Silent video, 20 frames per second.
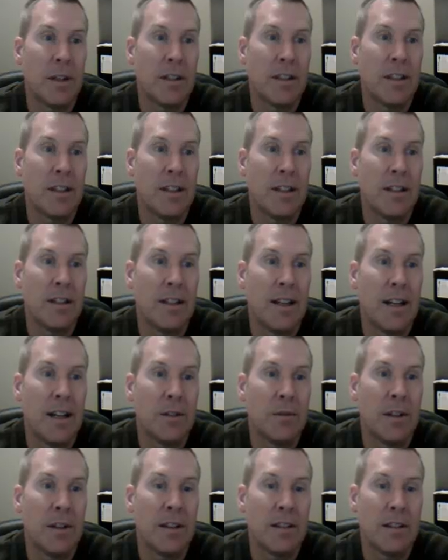by clicking on the
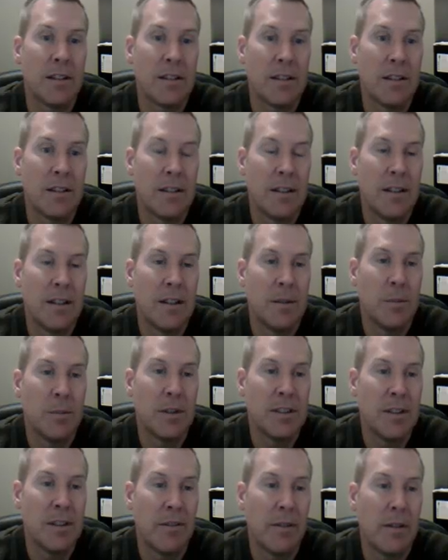address.
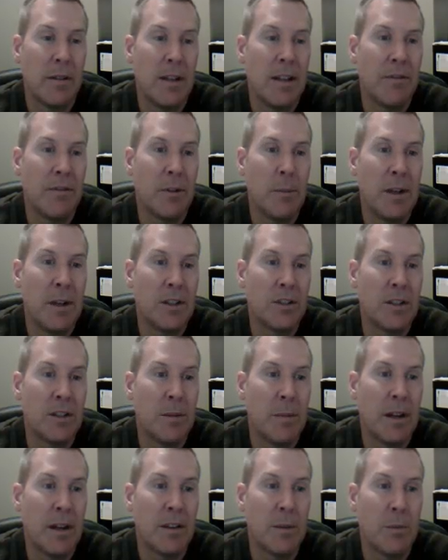It brings up
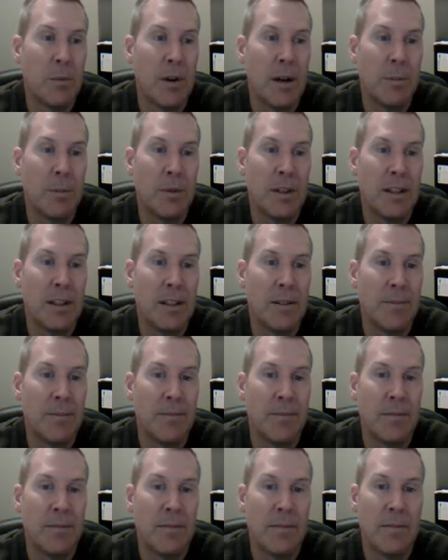information about the property.
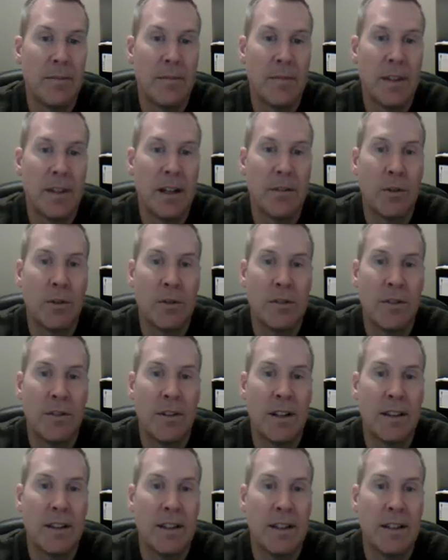And of course,
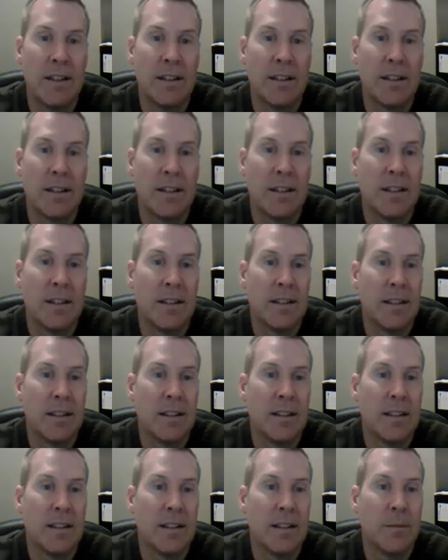you've got the
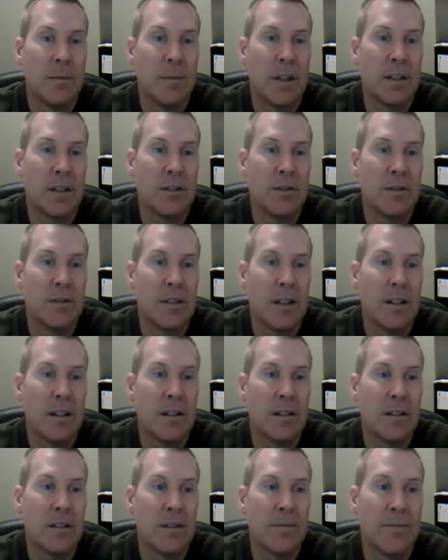pictures
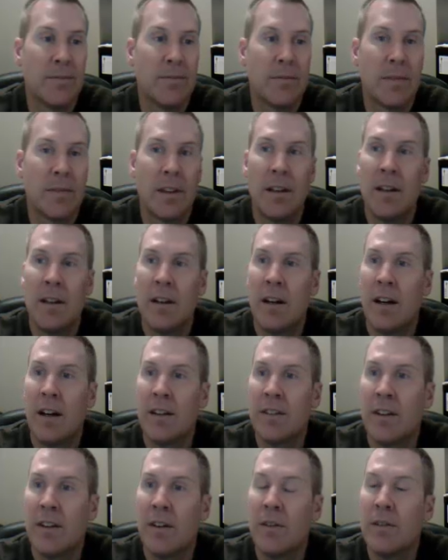here.
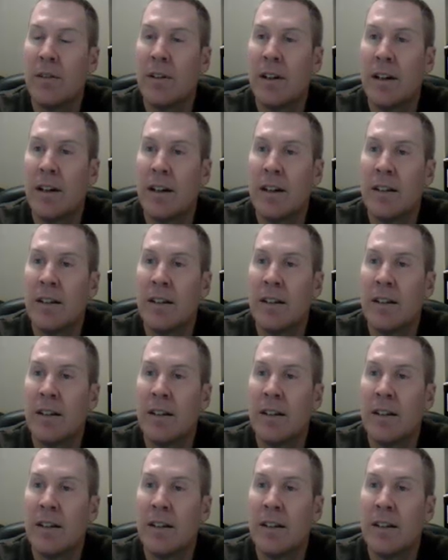Also,